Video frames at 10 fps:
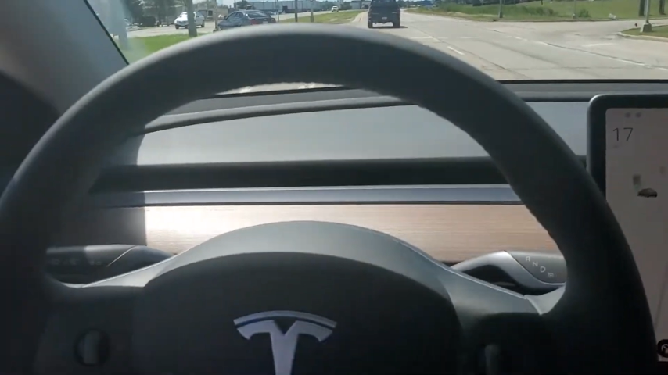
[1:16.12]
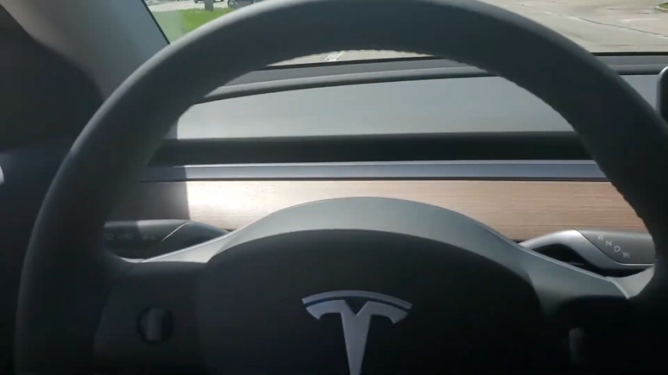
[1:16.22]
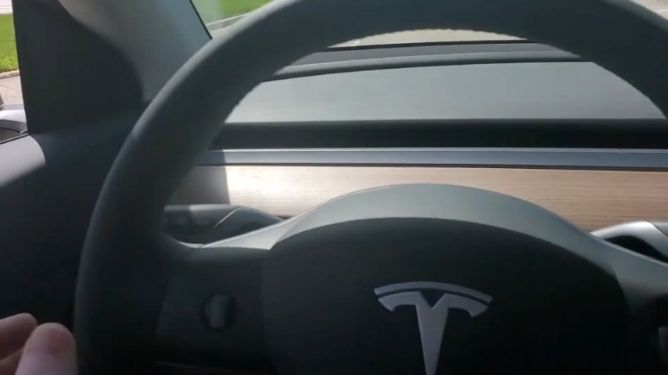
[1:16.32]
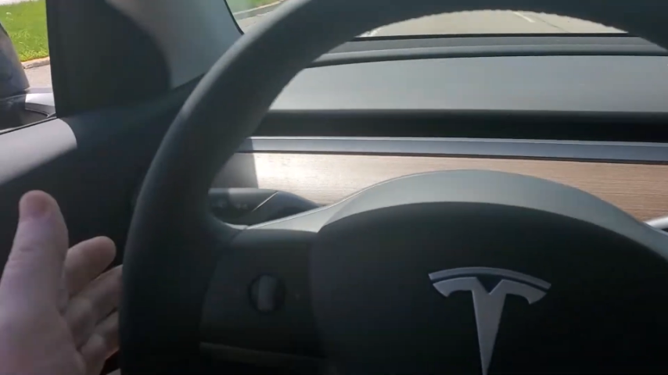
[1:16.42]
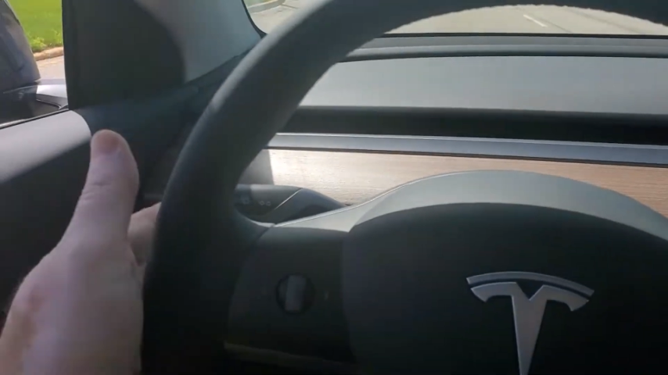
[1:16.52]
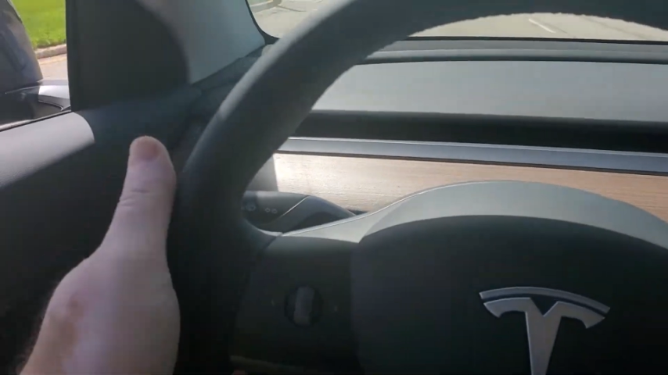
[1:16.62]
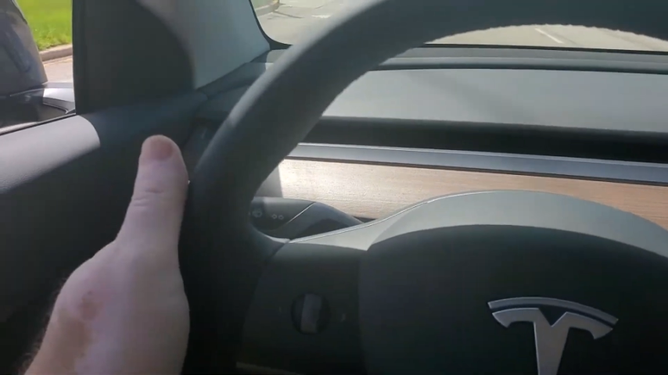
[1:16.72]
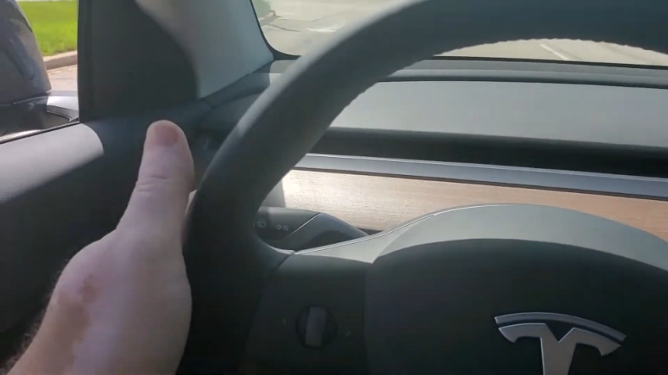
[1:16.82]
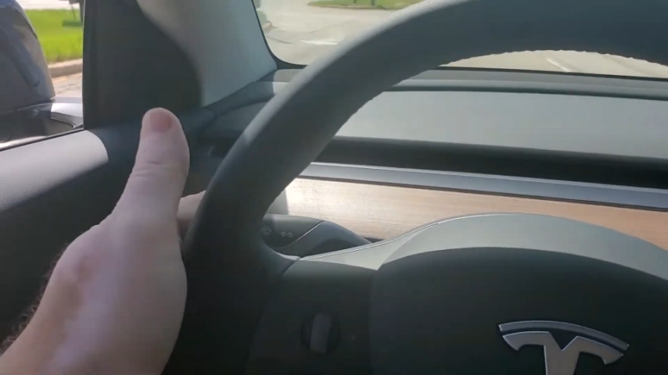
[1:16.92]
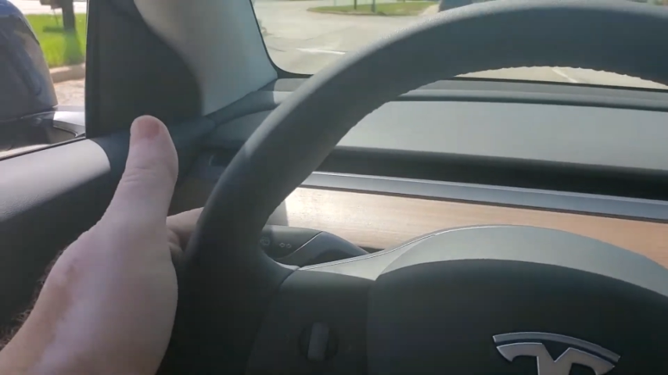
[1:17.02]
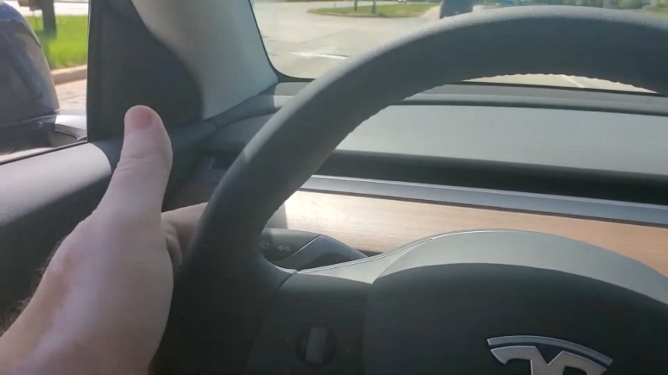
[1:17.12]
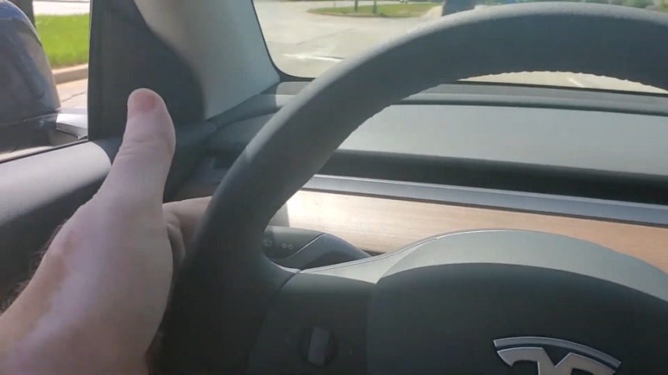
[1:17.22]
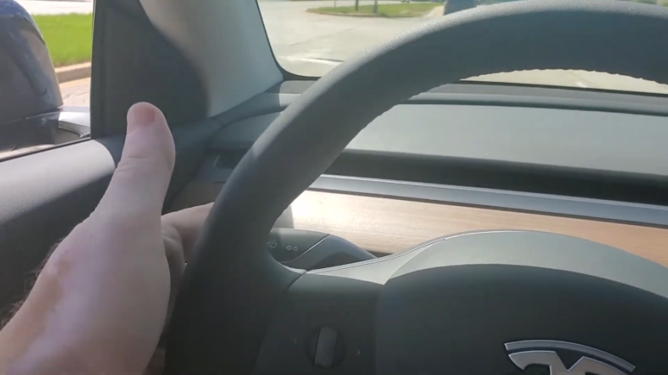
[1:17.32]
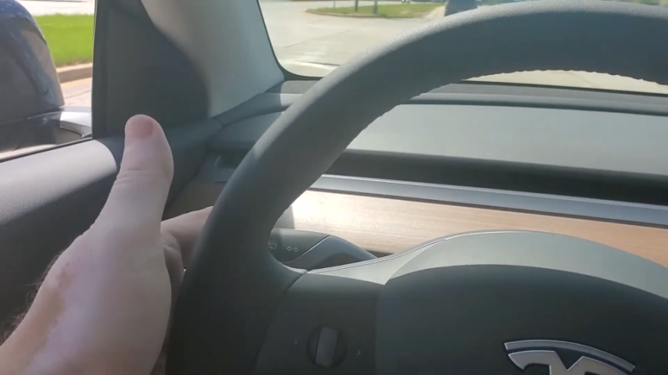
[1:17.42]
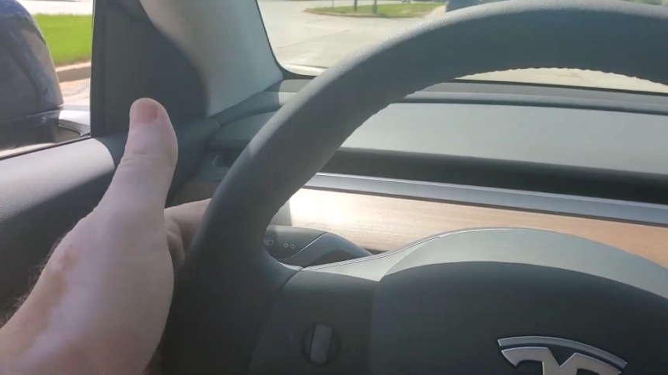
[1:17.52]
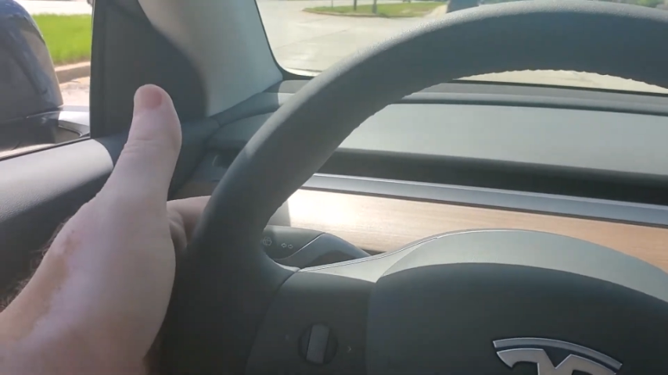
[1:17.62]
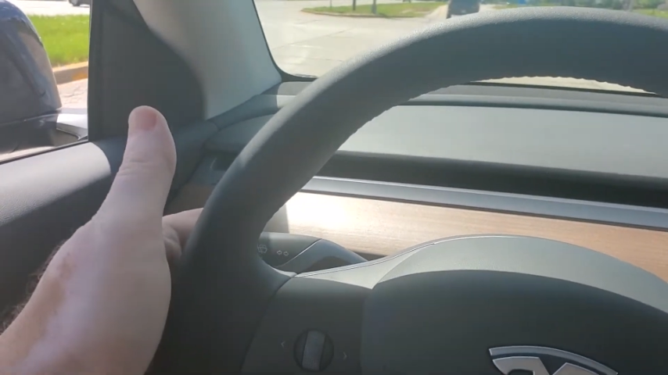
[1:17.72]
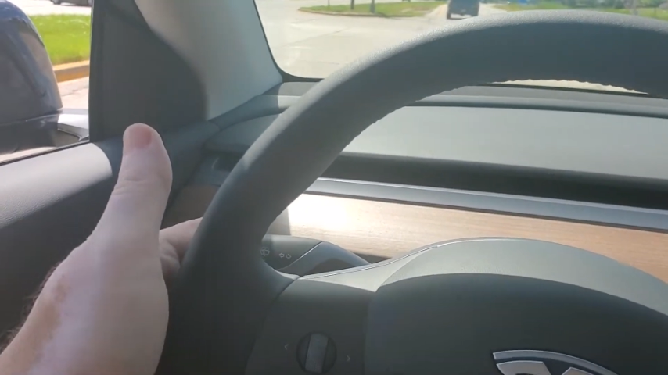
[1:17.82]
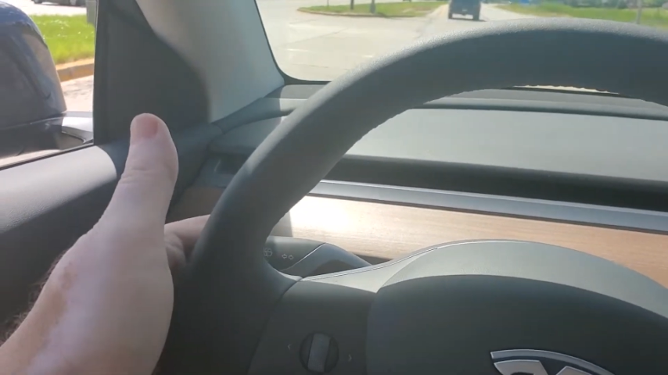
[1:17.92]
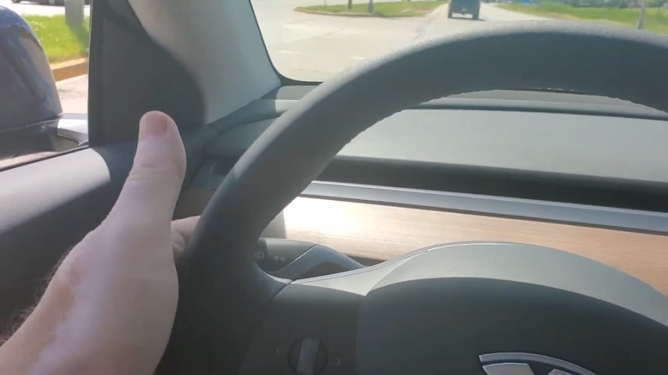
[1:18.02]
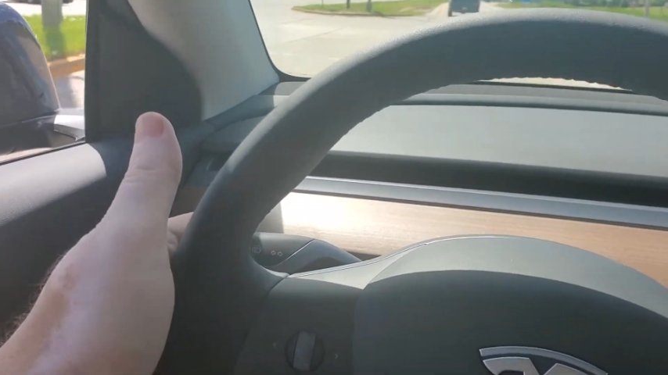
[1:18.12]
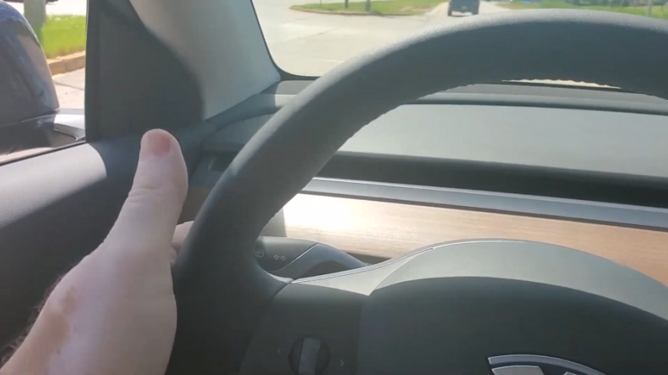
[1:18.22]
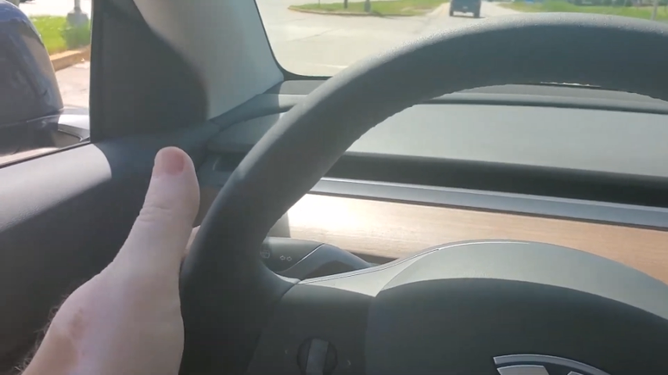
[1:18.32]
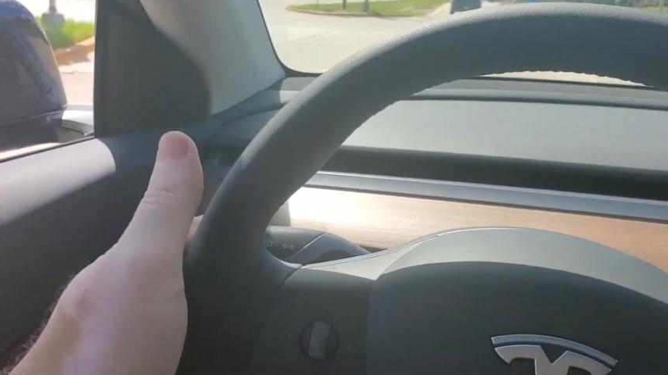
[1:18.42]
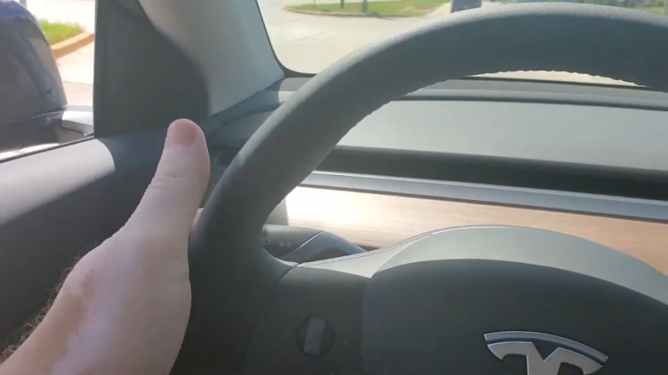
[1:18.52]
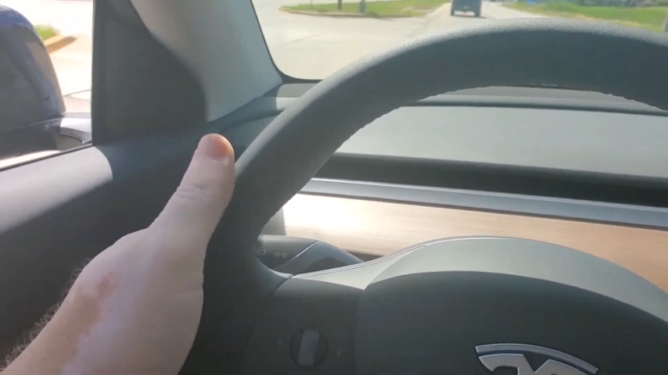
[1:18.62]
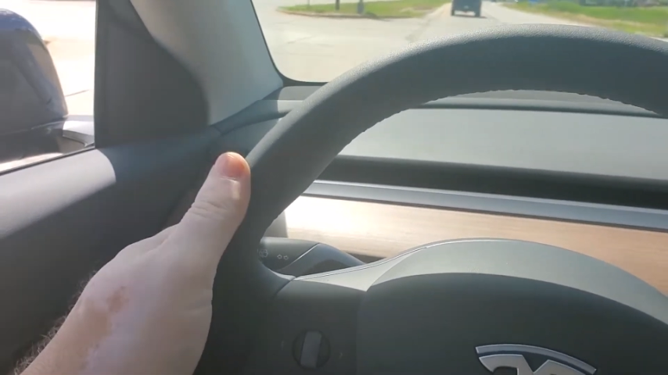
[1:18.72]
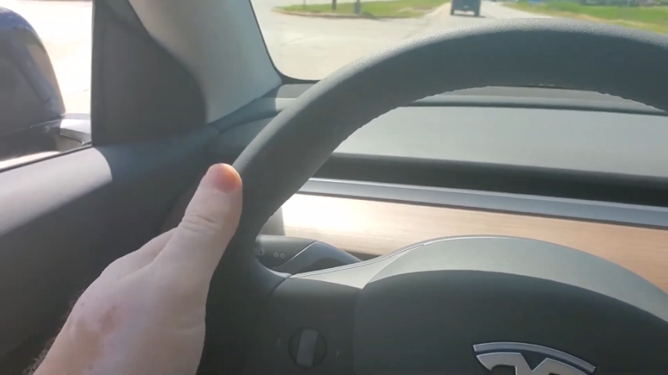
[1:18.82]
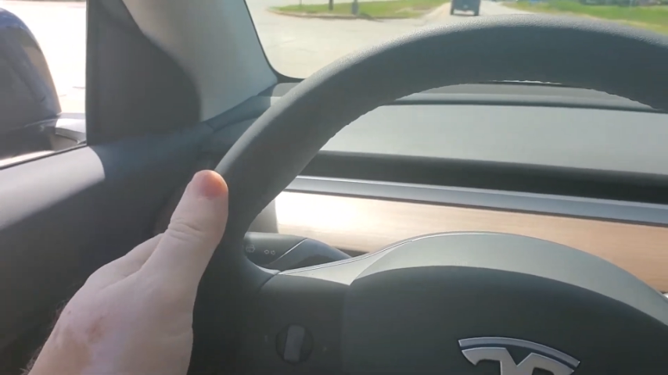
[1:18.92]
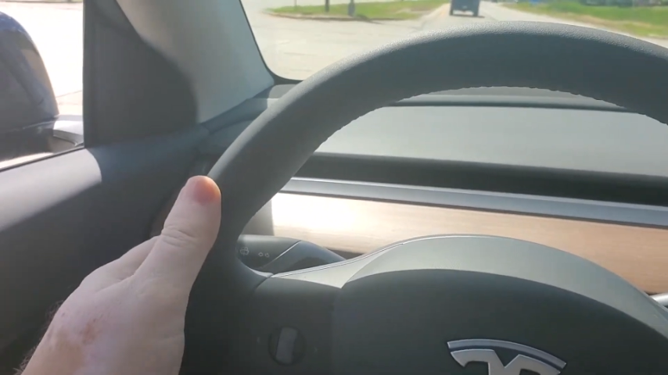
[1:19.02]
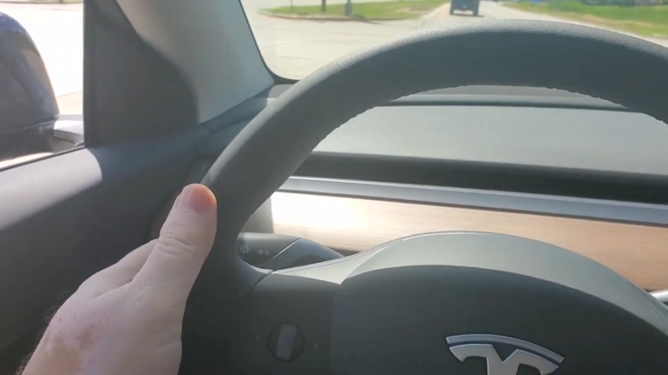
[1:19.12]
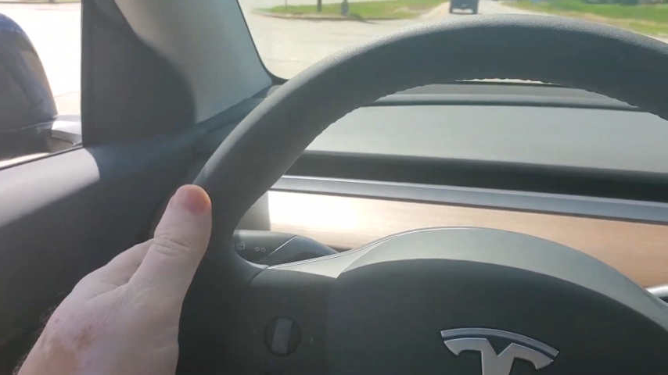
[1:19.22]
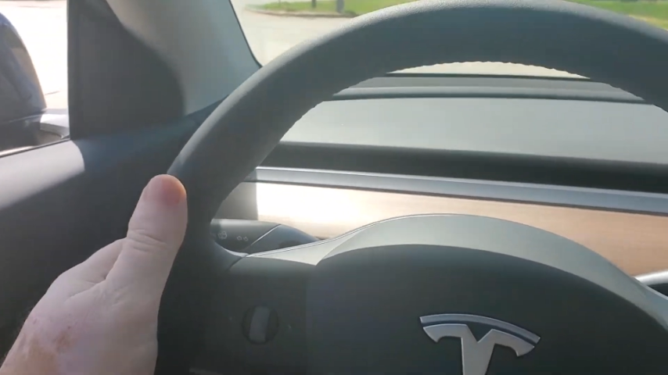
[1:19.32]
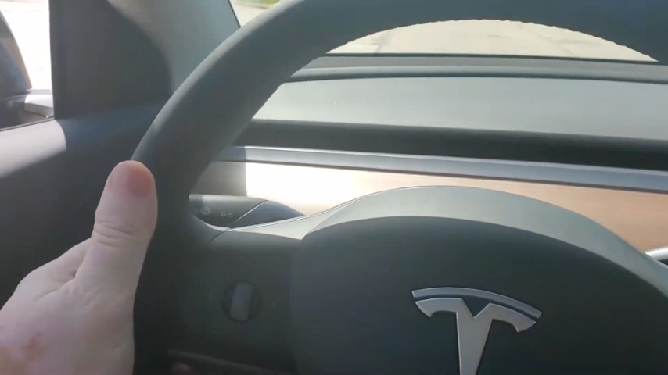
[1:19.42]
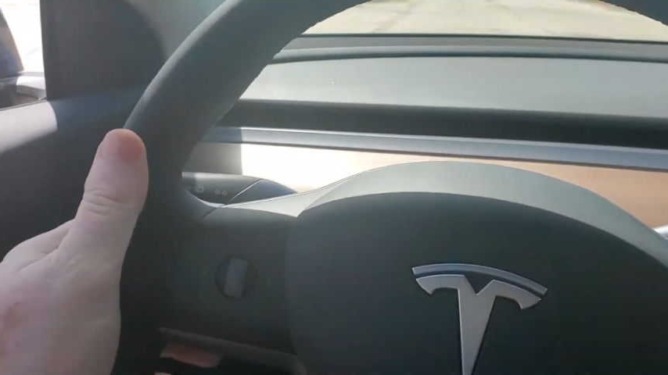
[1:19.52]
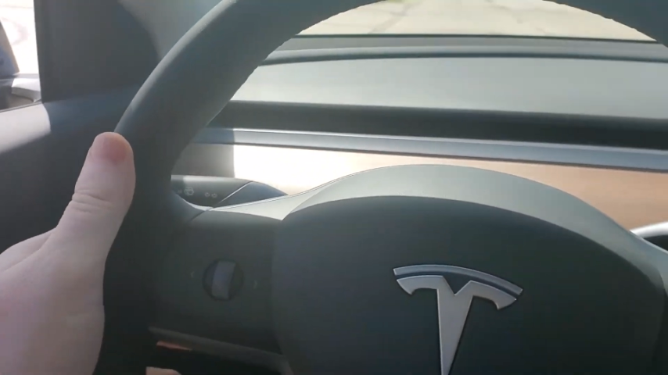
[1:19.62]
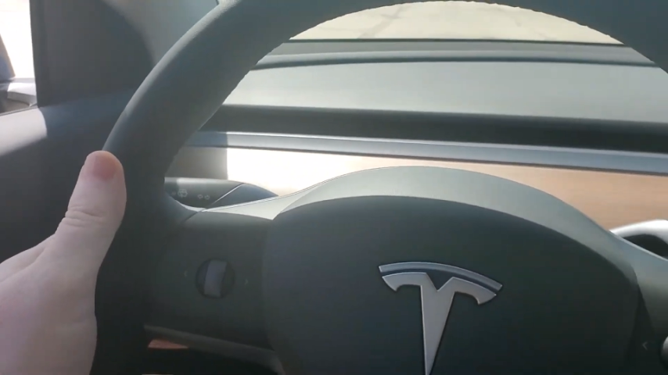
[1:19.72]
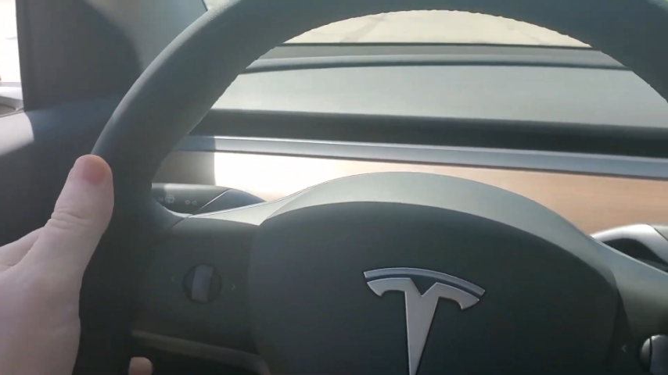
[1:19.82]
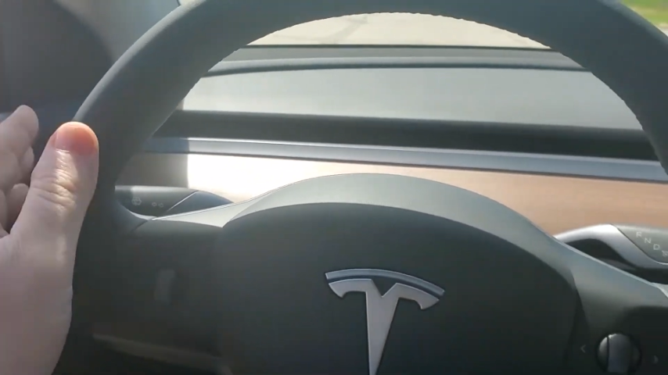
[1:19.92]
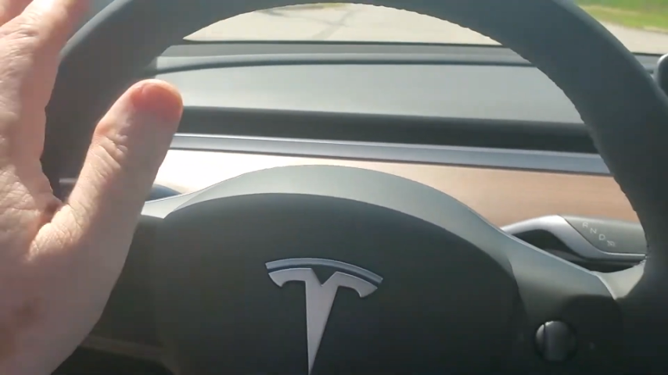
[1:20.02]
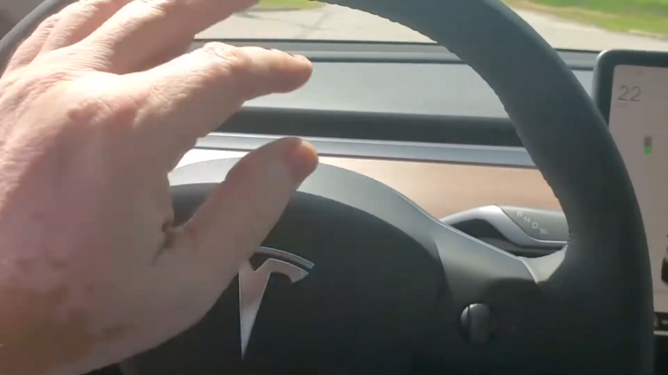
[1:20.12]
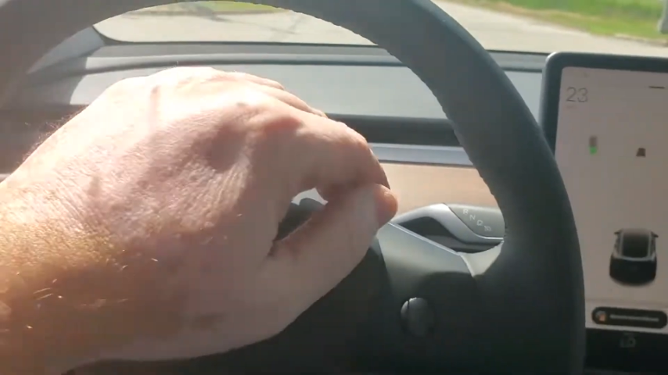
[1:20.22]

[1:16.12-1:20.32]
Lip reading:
Nobody's mouth can be seen.